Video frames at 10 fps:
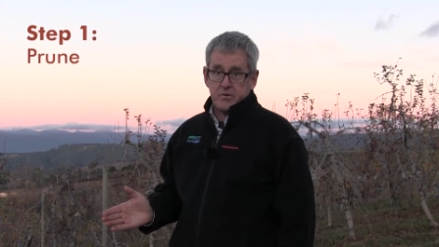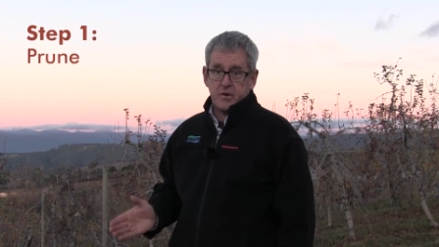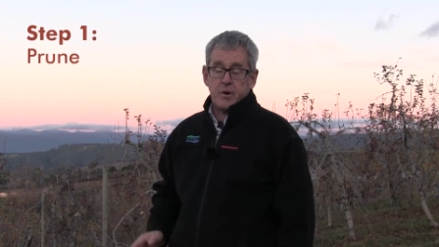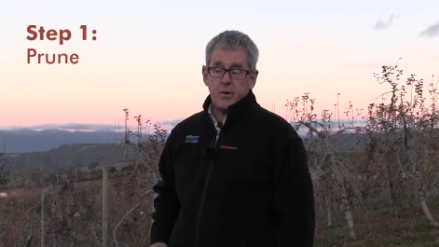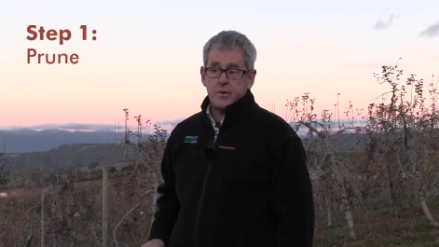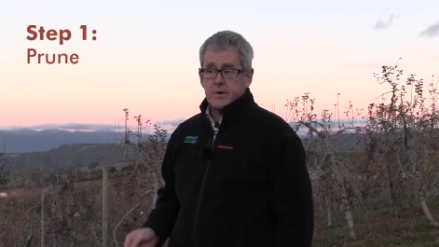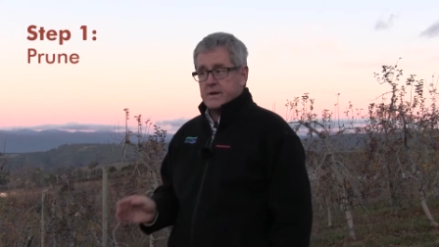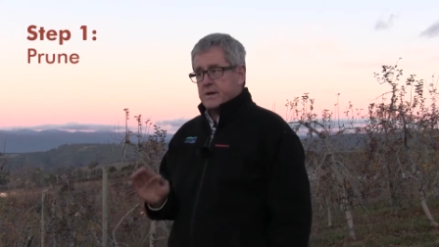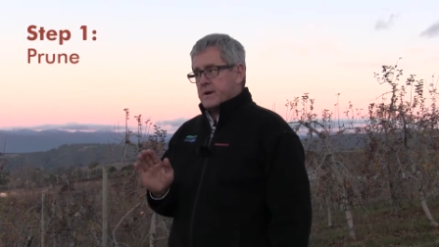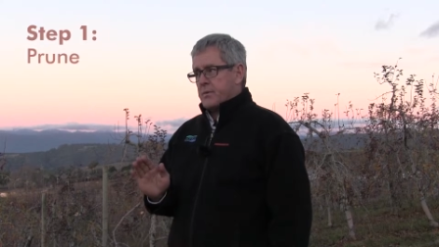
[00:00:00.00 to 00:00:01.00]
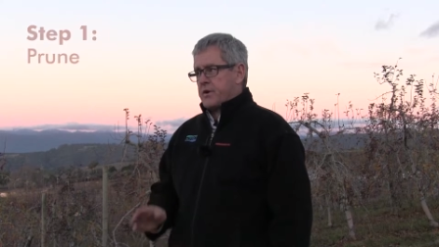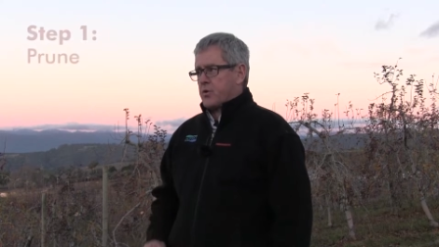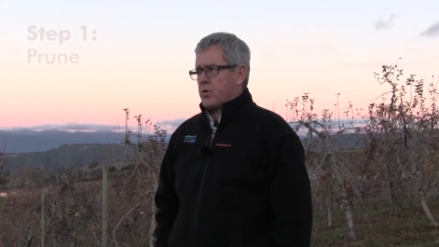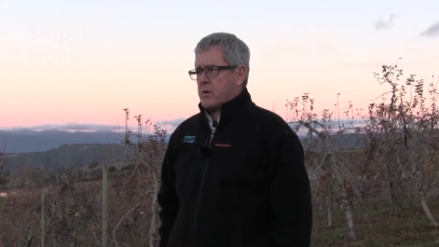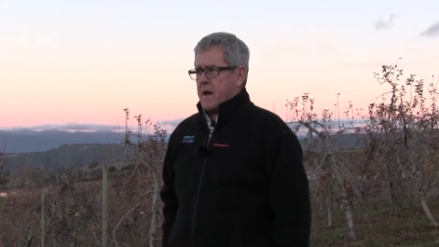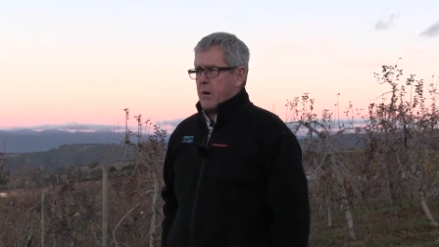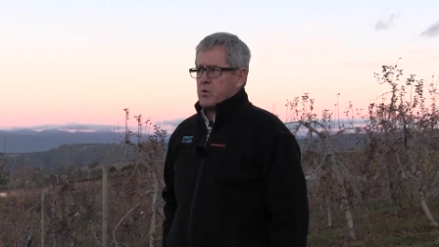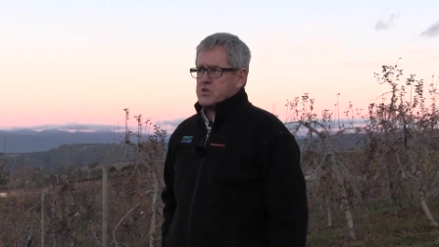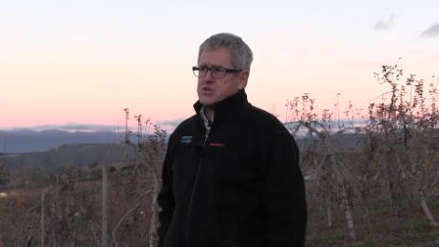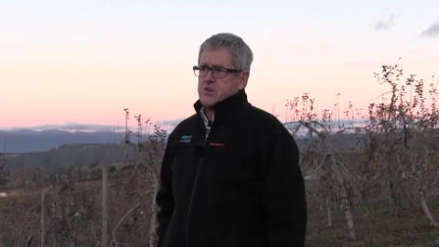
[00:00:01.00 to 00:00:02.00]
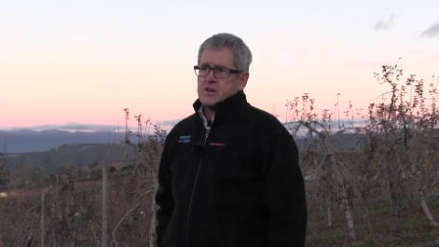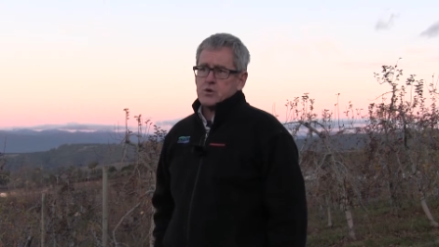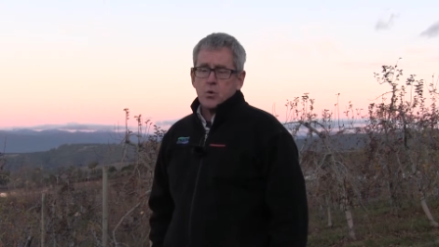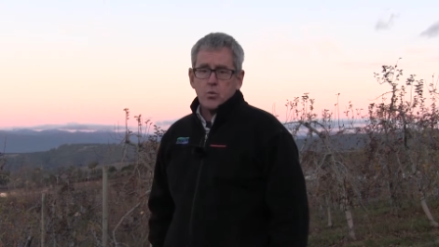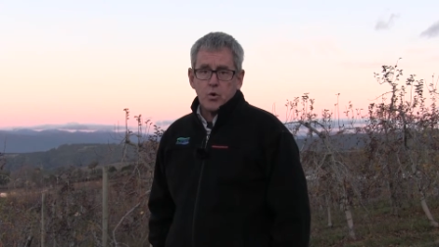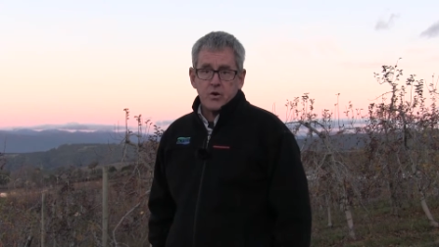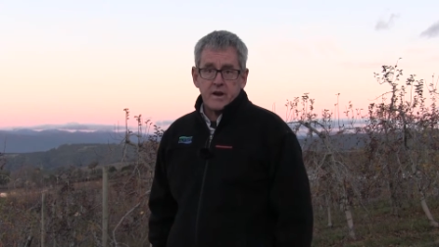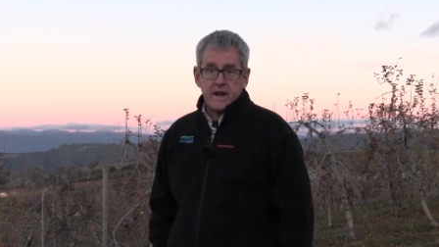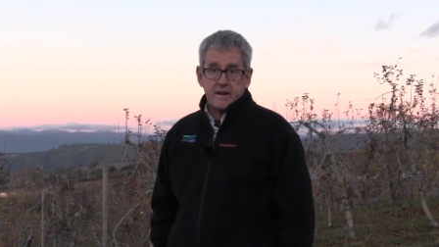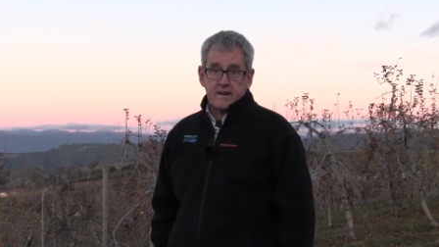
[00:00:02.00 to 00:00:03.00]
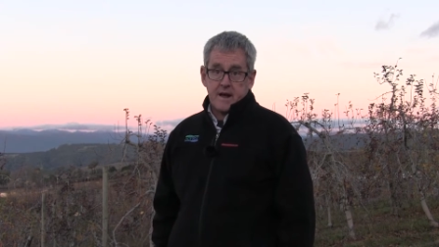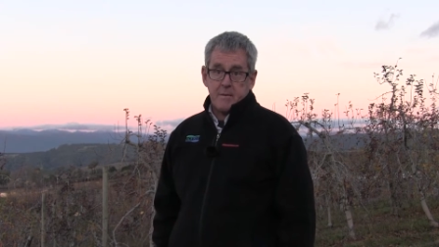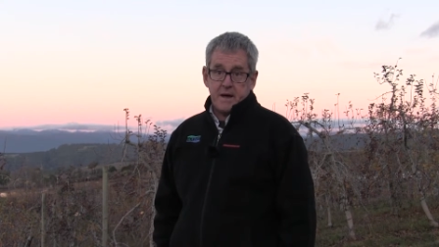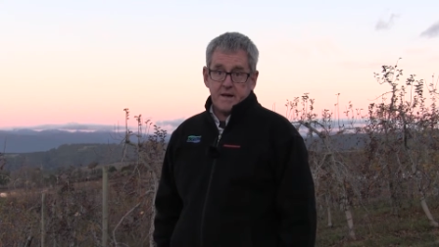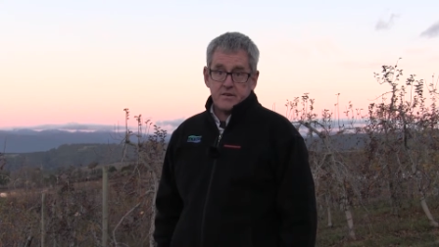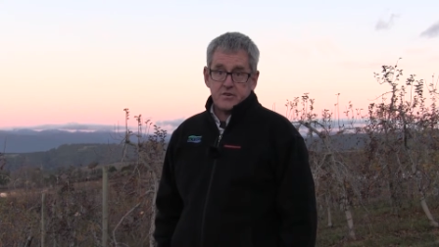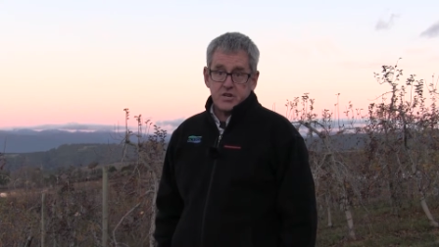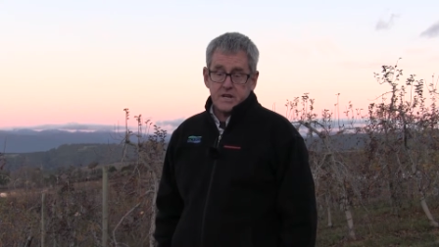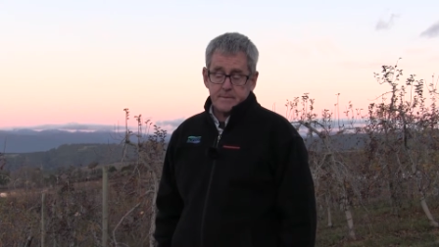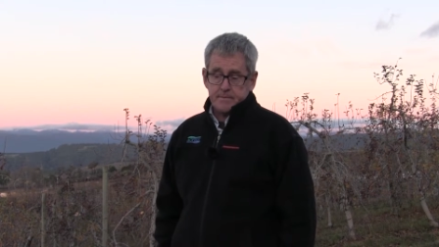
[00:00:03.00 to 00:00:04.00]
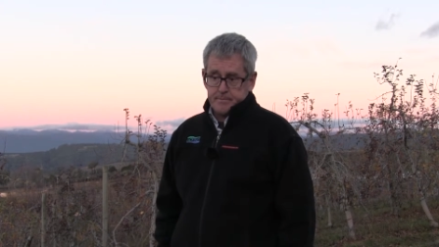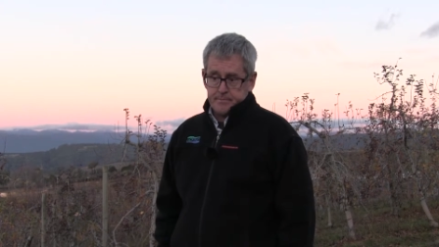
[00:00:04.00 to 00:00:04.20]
So we talked about what structural wood needed to come out this year.